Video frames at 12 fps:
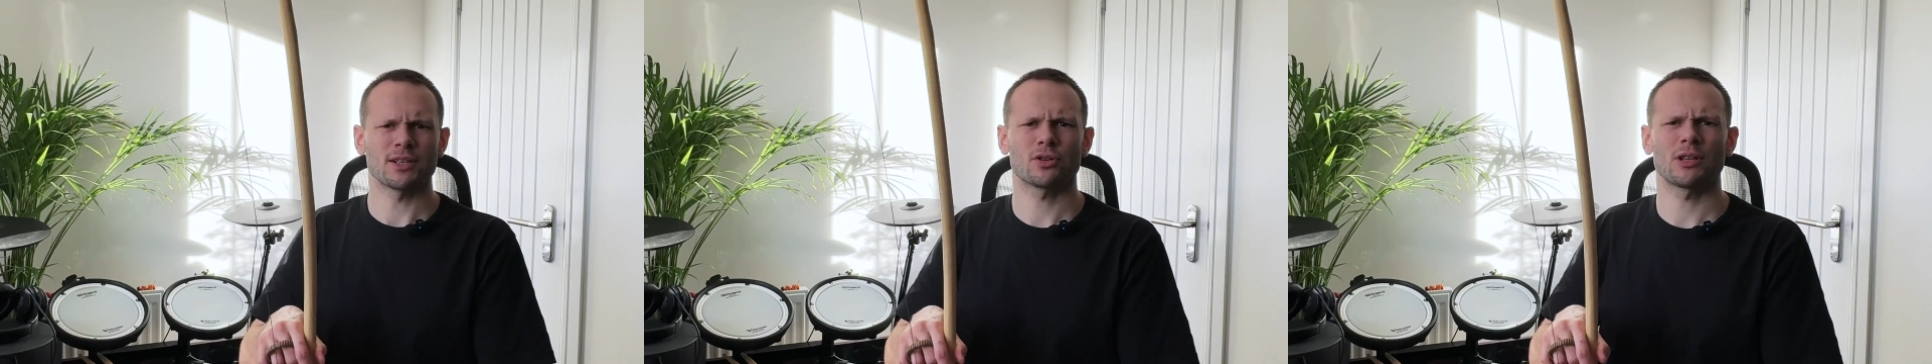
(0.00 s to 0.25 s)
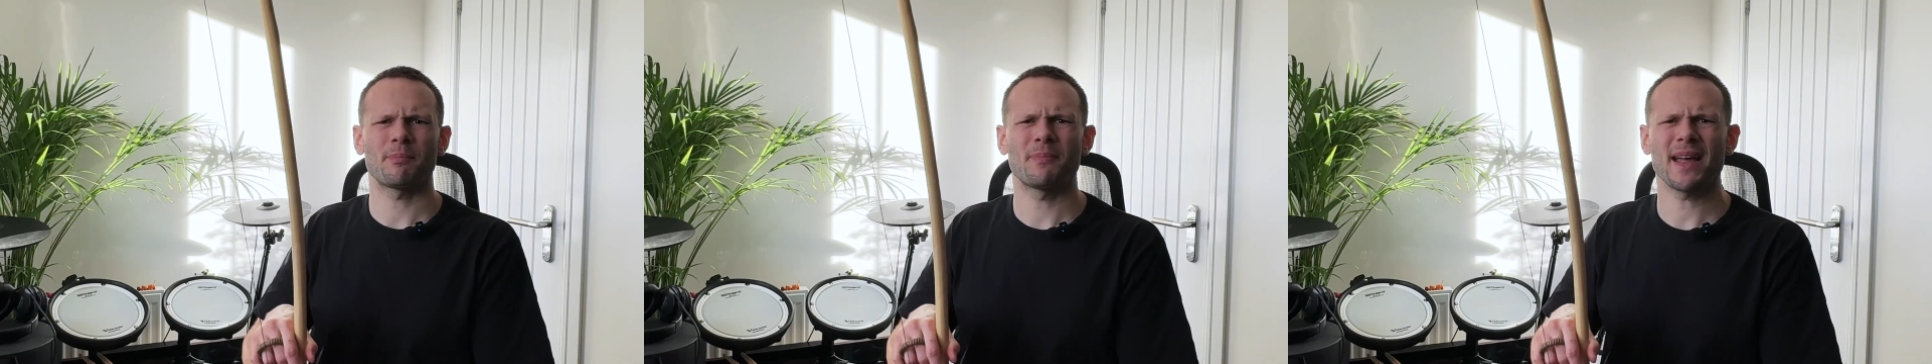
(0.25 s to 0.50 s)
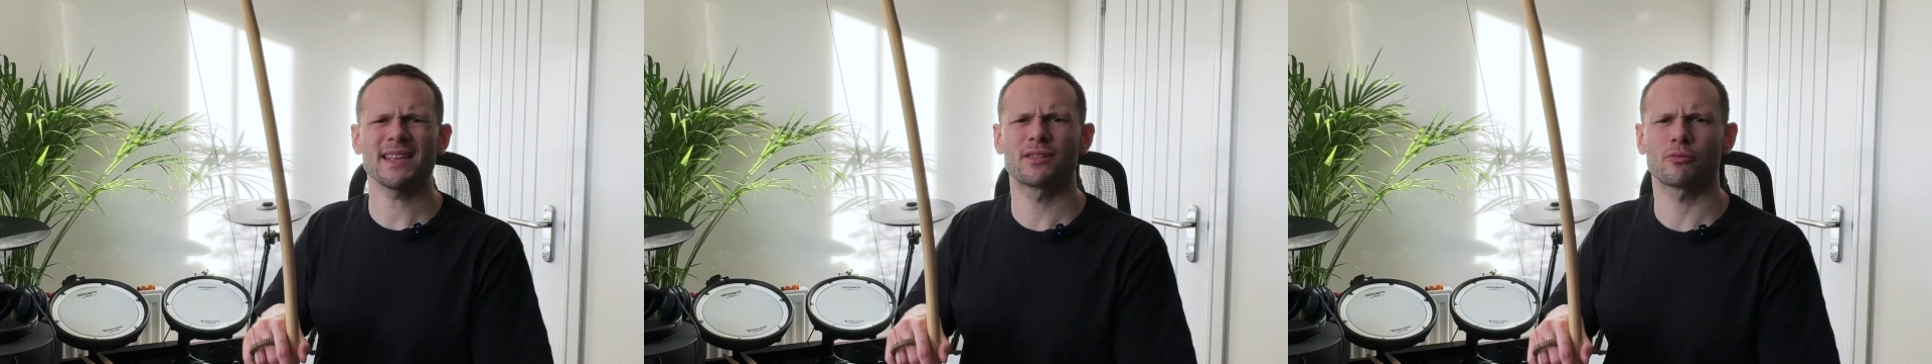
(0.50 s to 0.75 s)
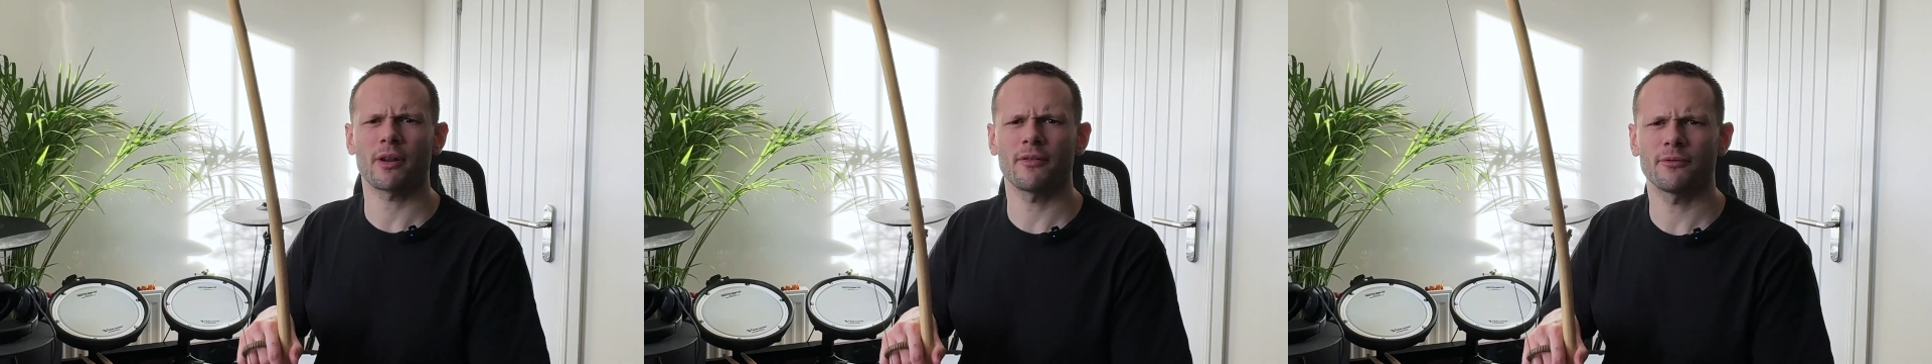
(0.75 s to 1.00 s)
so the bass
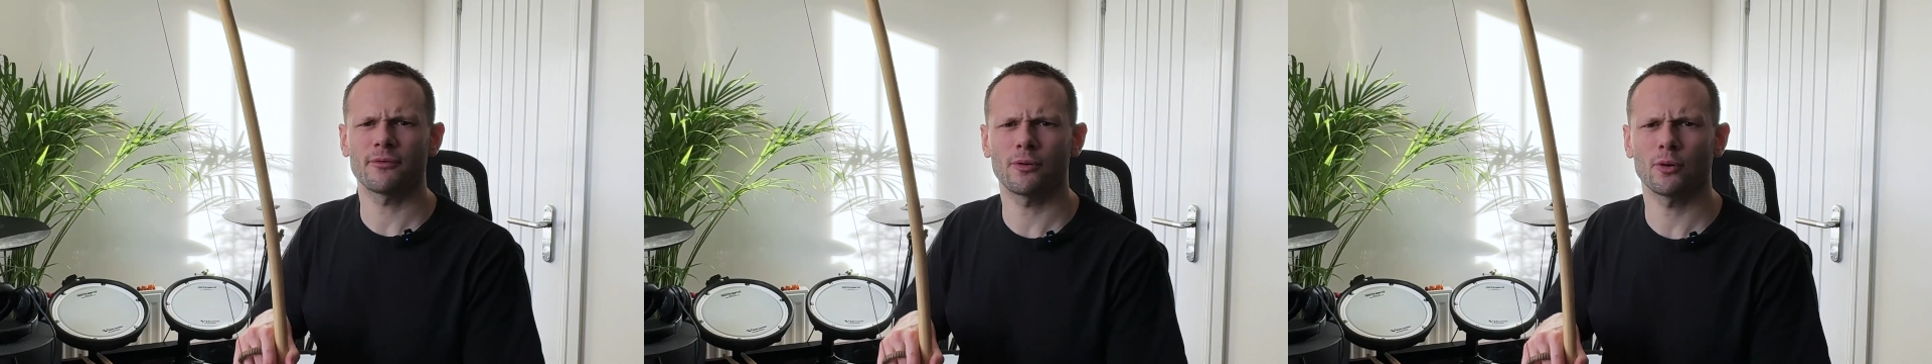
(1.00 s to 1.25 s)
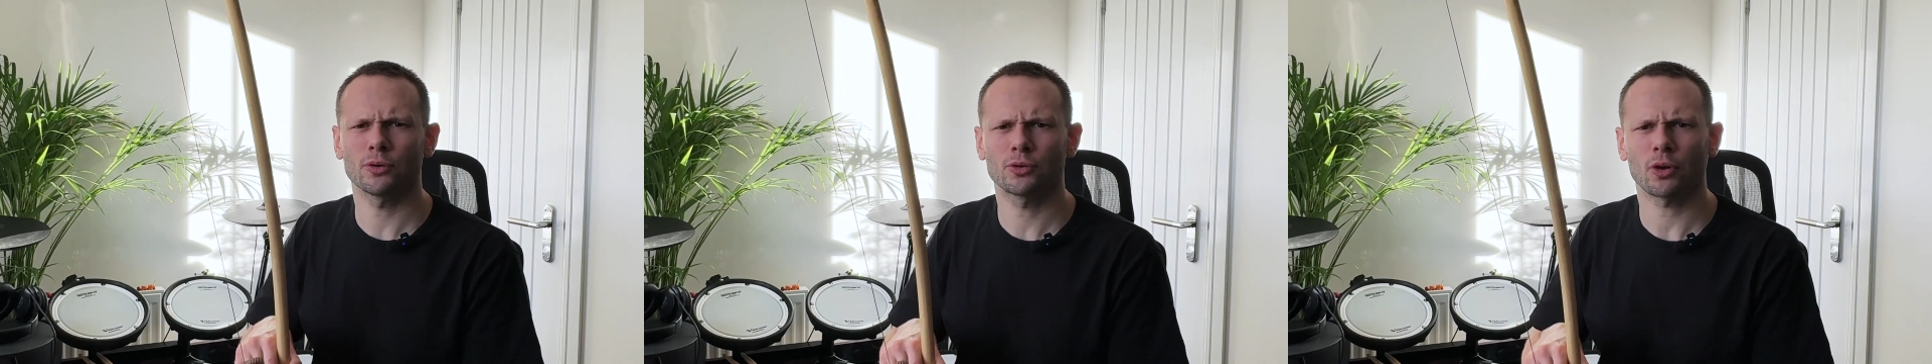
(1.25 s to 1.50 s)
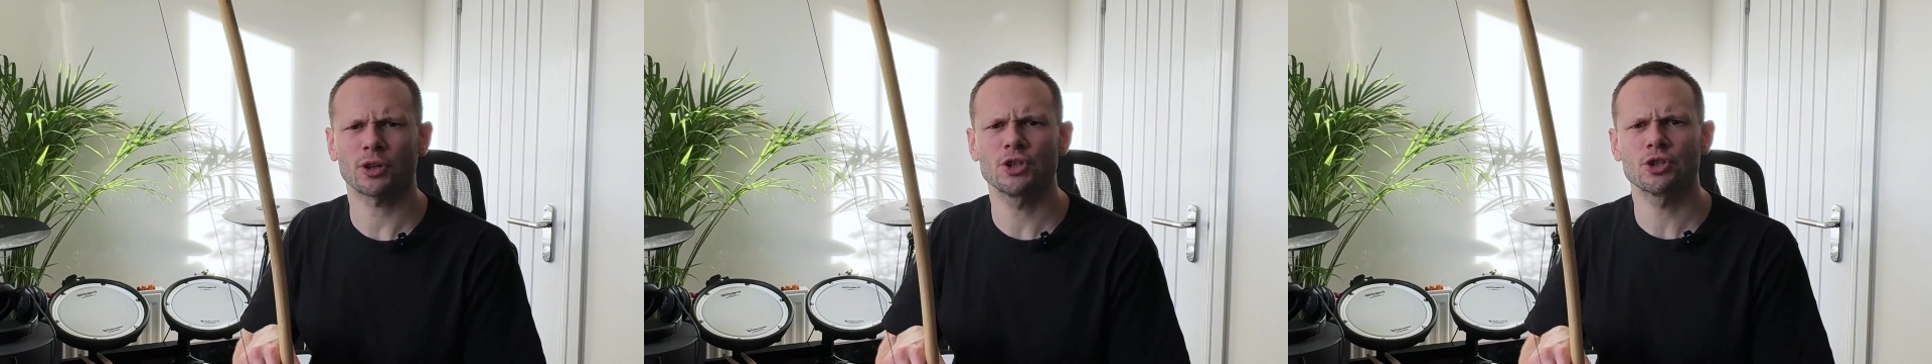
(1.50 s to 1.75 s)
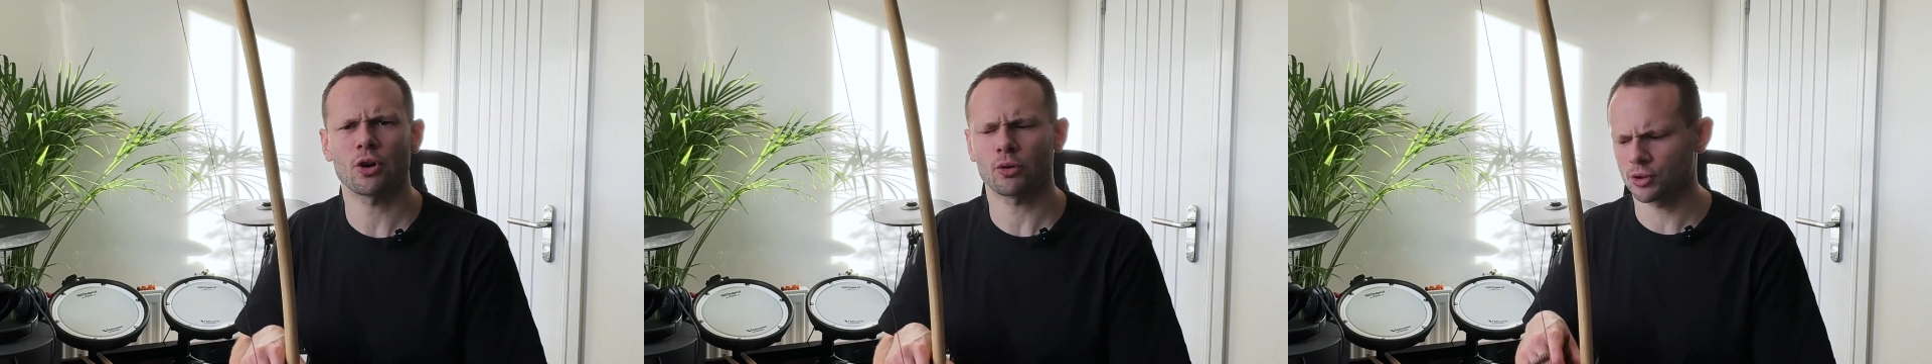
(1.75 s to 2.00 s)
rhythm for Toque
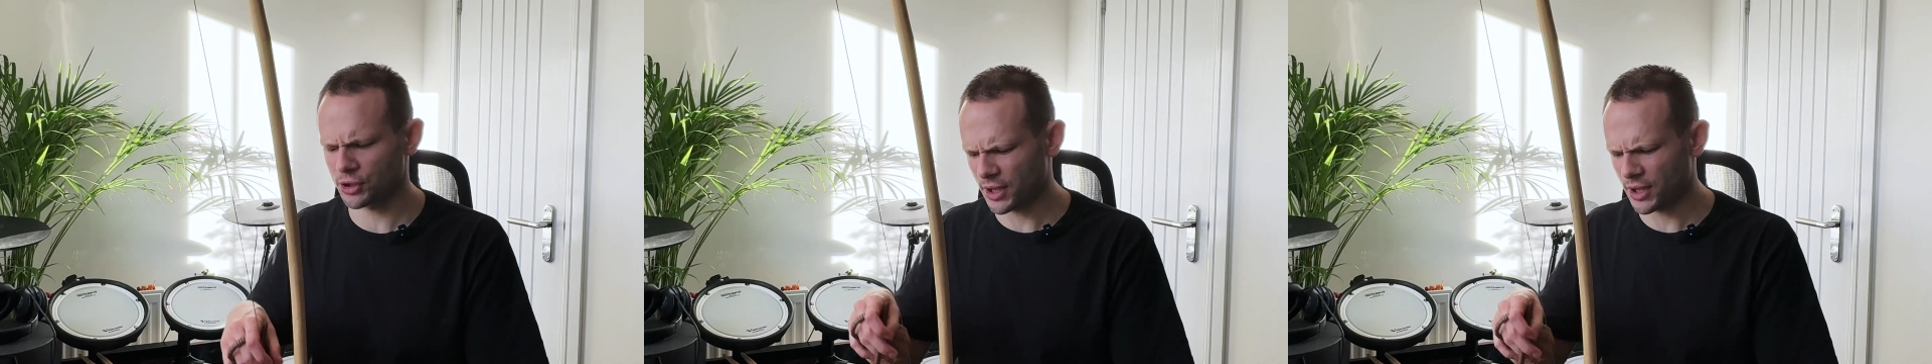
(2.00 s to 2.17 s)
de Jogo de